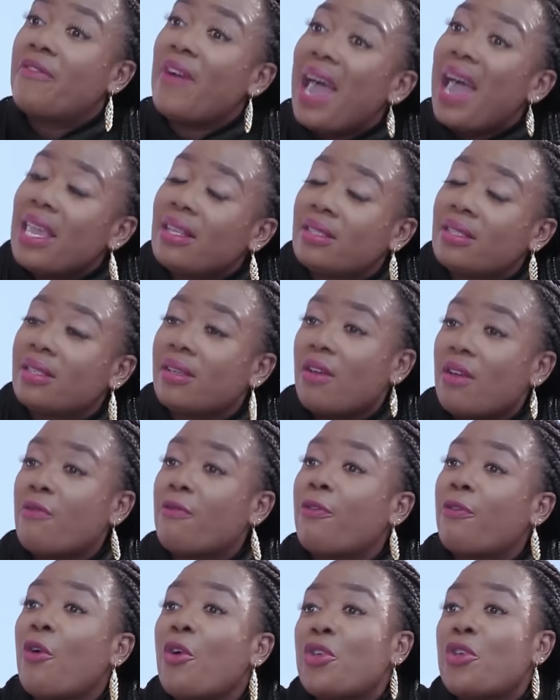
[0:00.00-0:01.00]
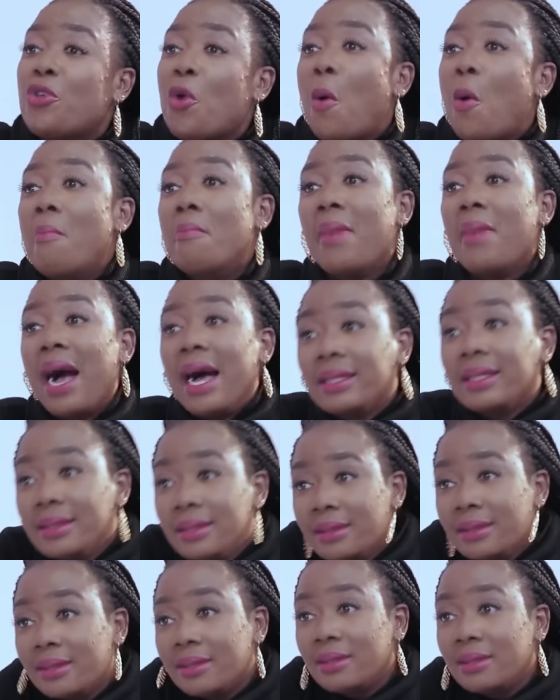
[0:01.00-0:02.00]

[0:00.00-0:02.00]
fight for your man.